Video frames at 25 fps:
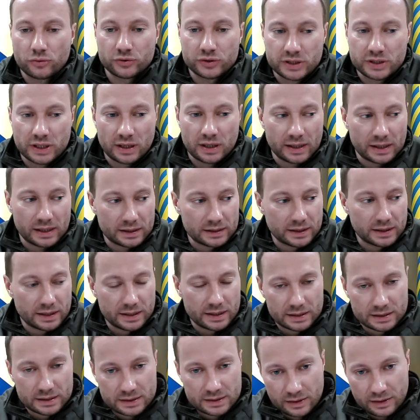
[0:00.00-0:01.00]
Not
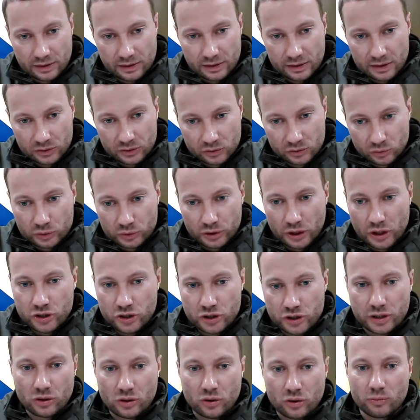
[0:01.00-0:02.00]
just painting the
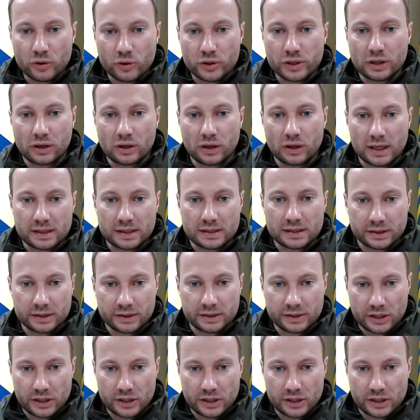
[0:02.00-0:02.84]
facades, but